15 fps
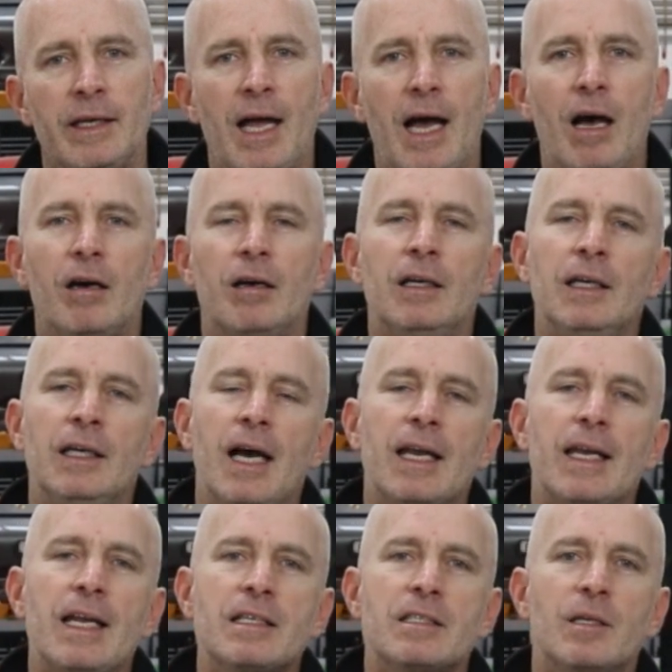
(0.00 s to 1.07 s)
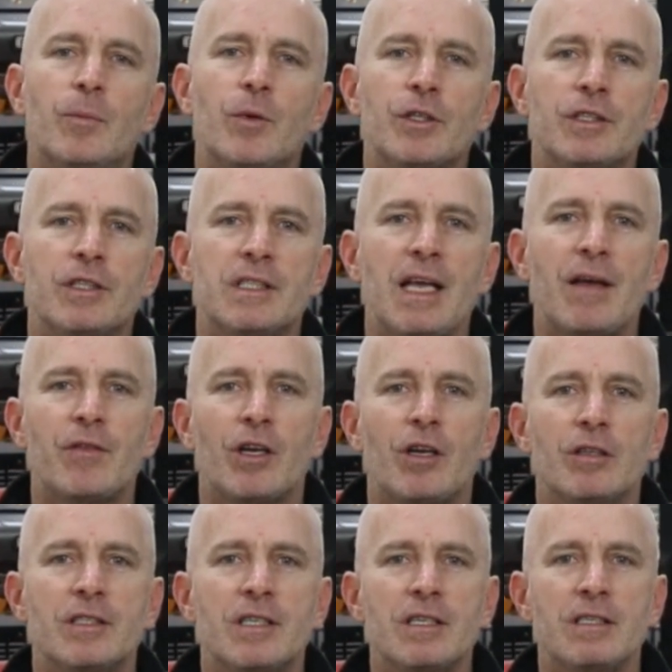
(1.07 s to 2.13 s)
Now, unless the bushes have the
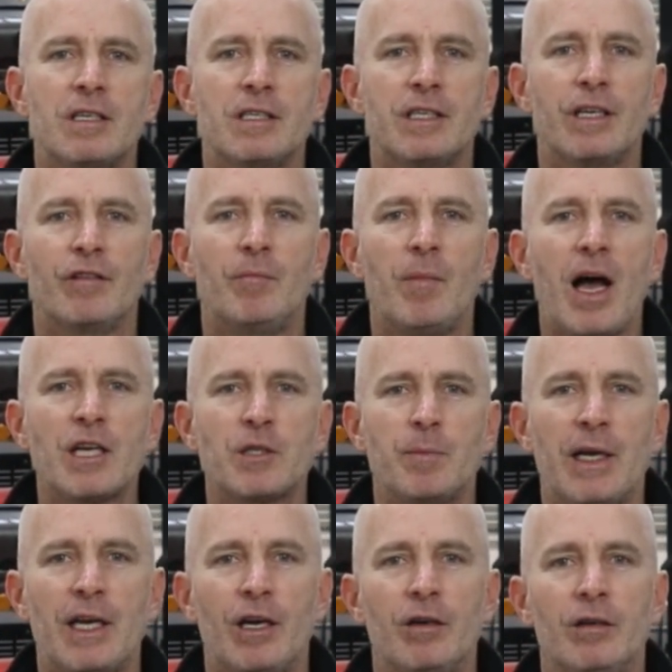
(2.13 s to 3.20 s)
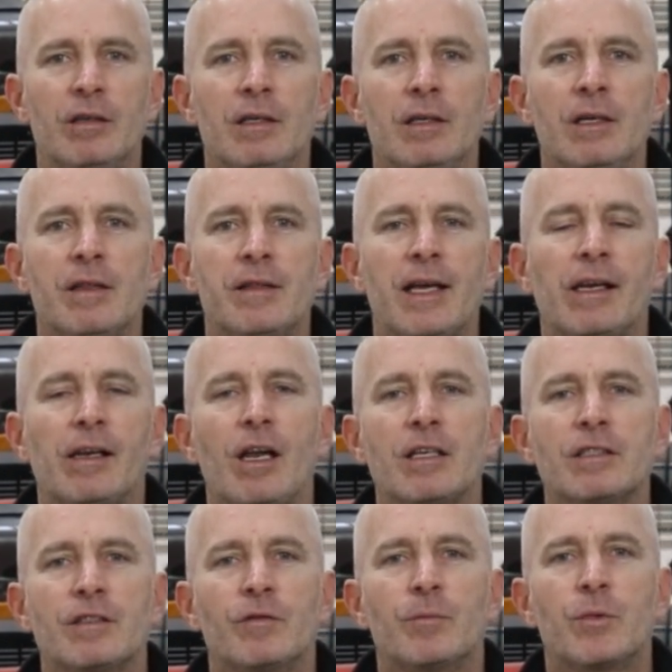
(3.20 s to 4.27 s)
consistency of marshmallow, that
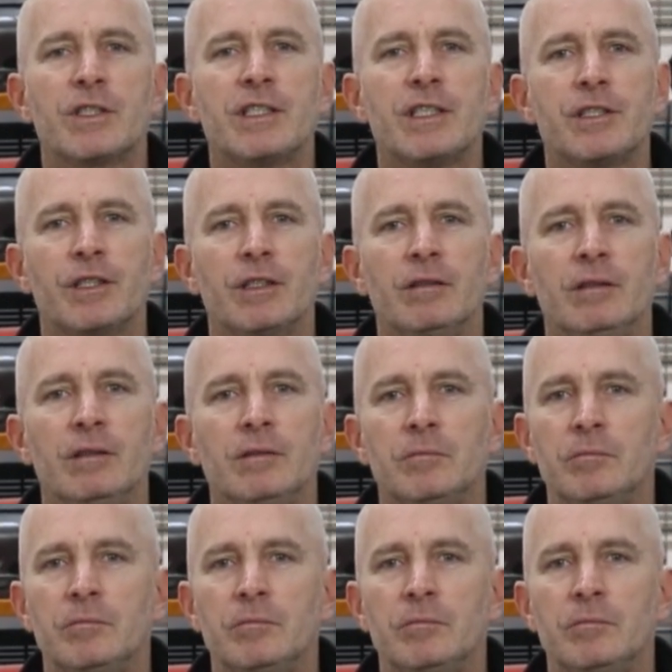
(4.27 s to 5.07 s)
loss of precision